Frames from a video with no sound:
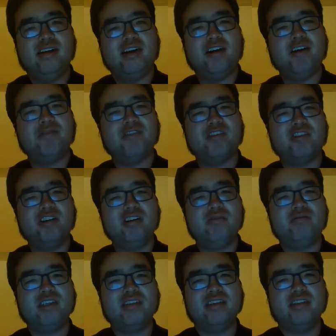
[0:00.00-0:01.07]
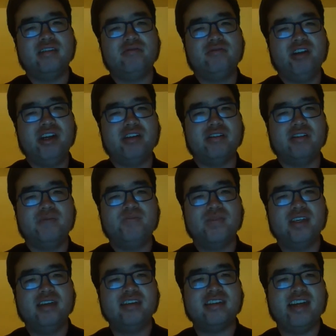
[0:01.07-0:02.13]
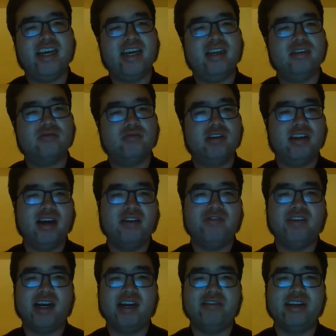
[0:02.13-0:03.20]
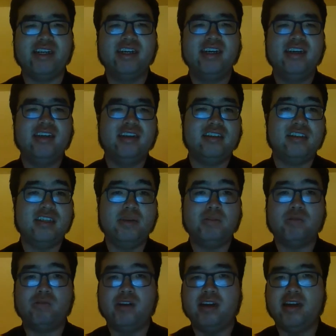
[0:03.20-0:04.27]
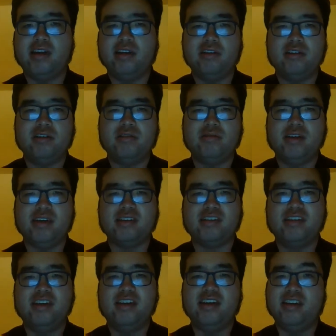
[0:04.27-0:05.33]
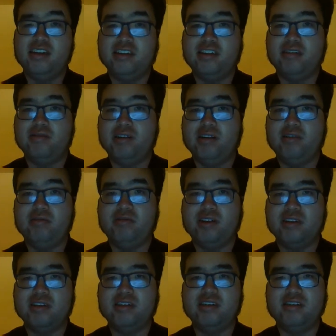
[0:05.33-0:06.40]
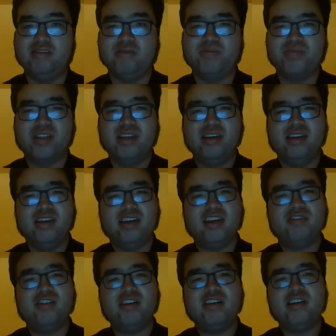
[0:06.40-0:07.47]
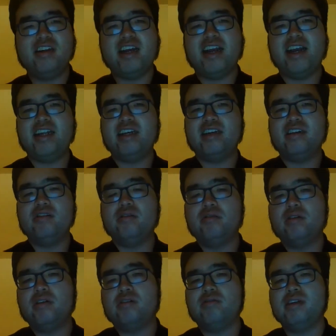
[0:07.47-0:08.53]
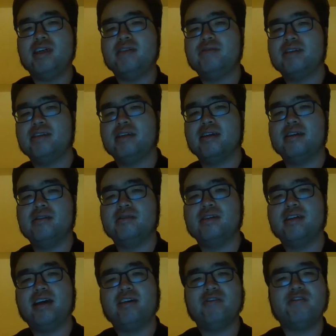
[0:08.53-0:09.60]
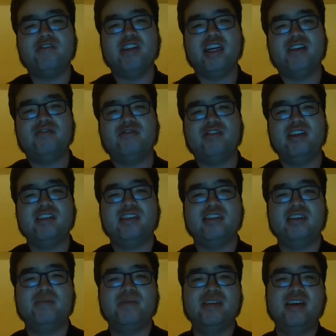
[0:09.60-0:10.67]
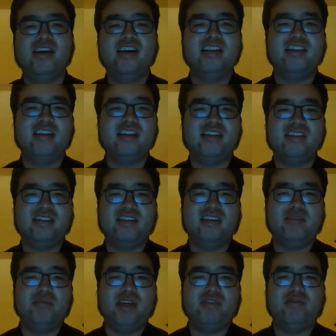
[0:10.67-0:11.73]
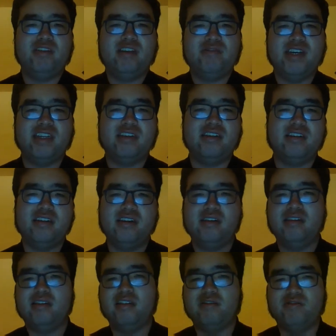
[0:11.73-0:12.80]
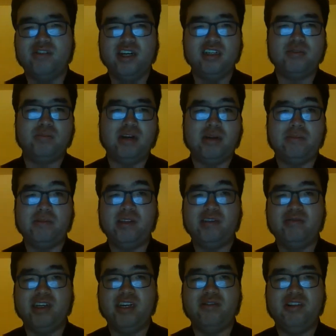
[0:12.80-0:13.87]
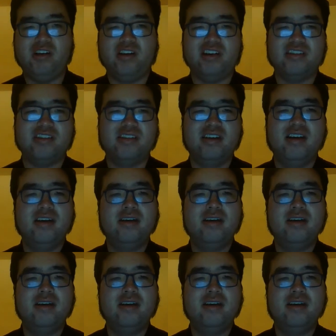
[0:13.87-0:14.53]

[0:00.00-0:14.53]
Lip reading: However, Hood was in the rear. His cannons were not firing, his ships were not under duress. He should have known what to do. If Hood had ignored Graves' signals and outflanked French ships, then the stalemate would have ended. The French probably would have lost.